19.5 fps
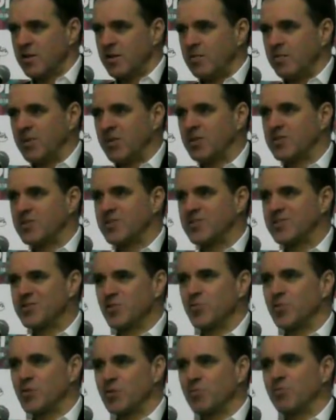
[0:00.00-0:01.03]
Because the
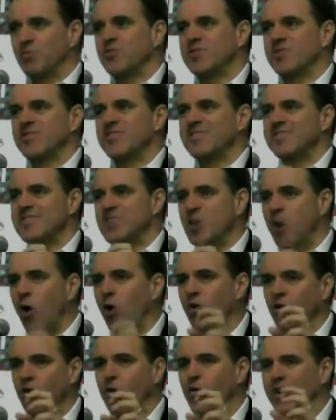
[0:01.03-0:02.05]
historical process is
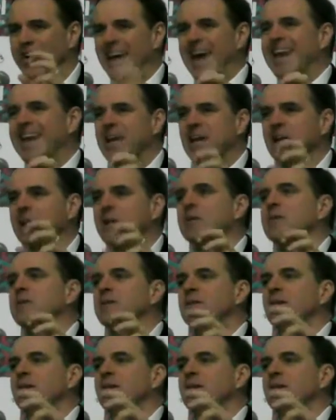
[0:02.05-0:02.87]
not organic